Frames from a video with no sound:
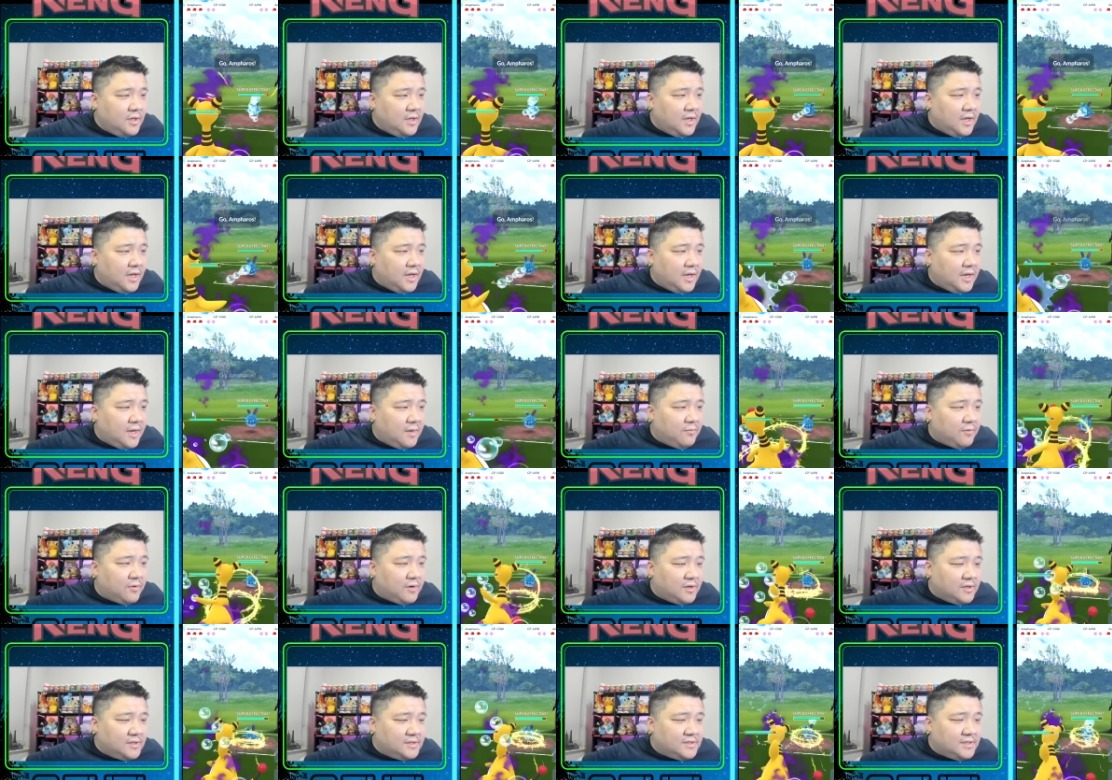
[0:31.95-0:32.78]
and we're
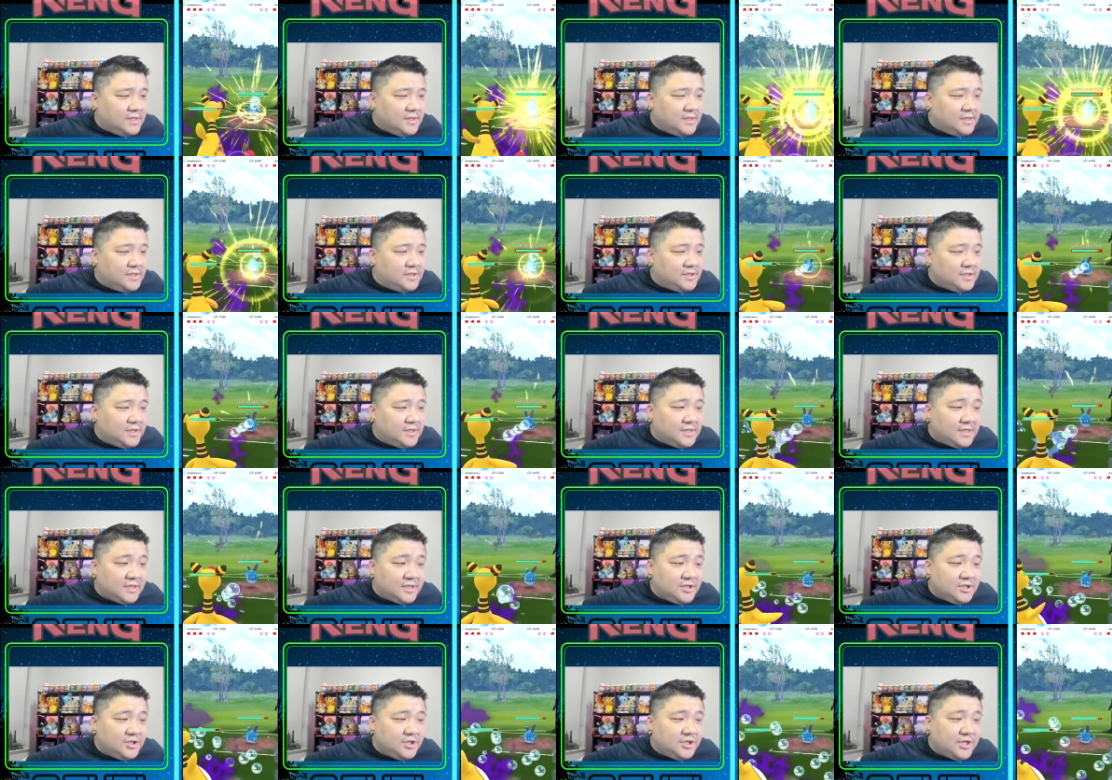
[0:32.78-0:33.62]
gonna see this is
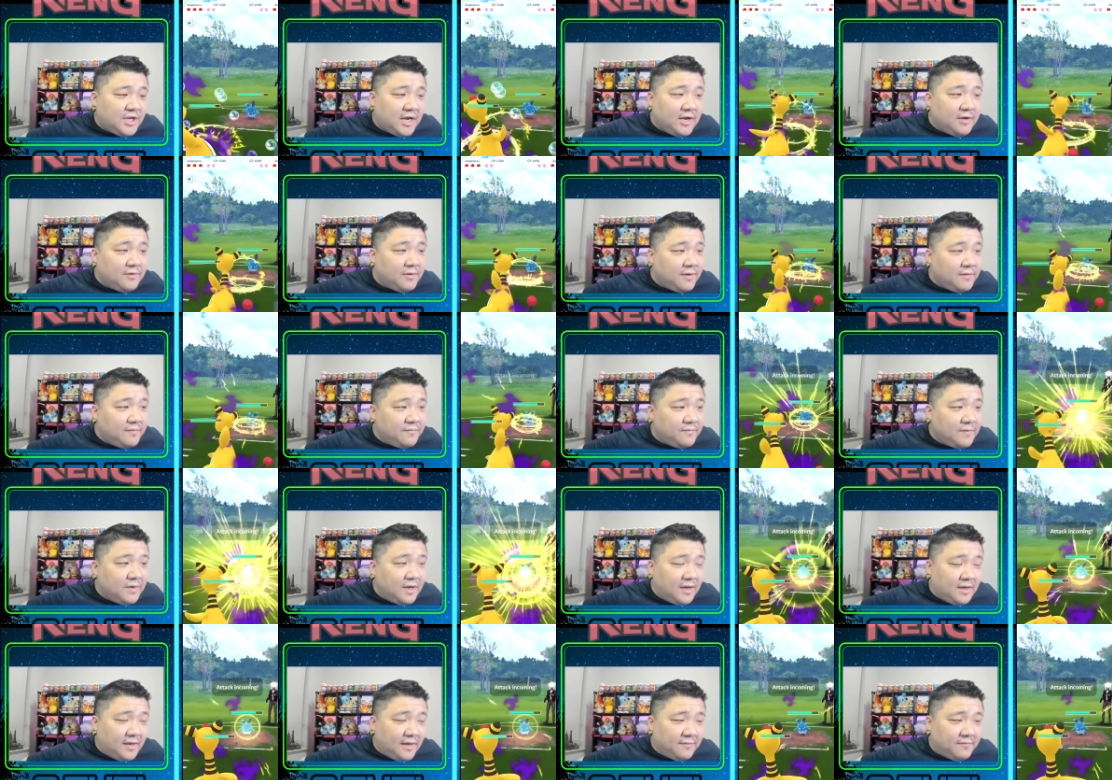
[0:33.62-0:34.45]
actually Shadow Am- uh,
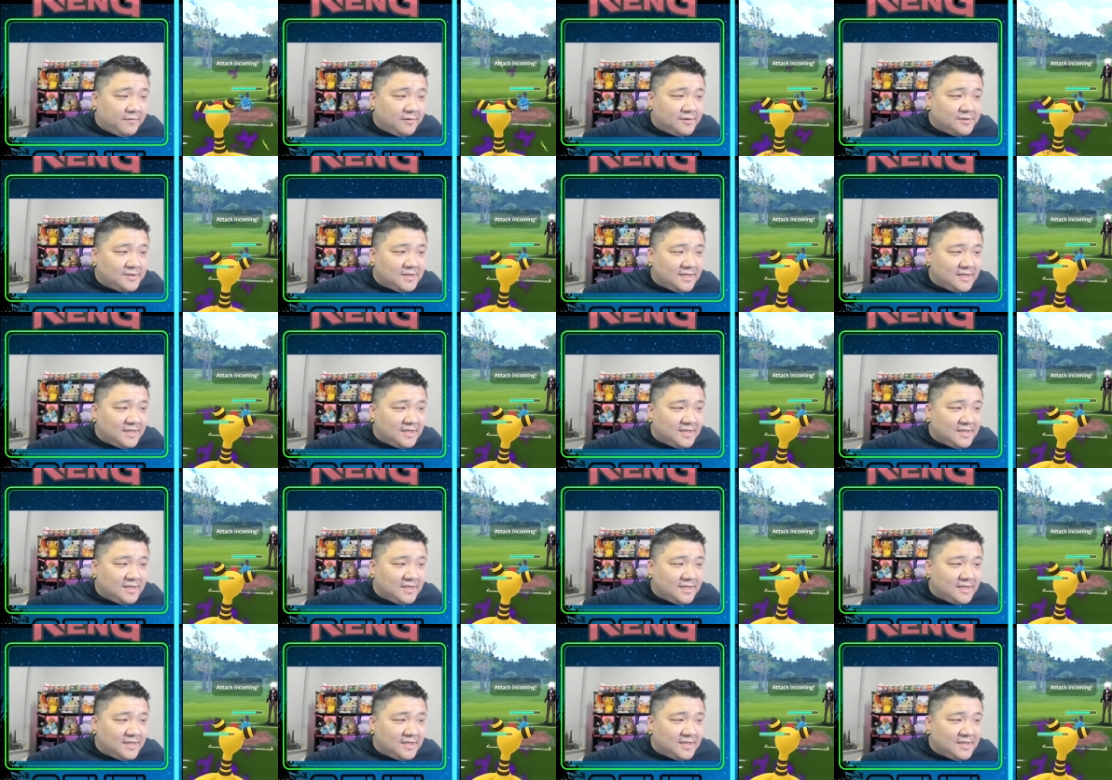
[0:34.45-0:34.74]
Ampharos.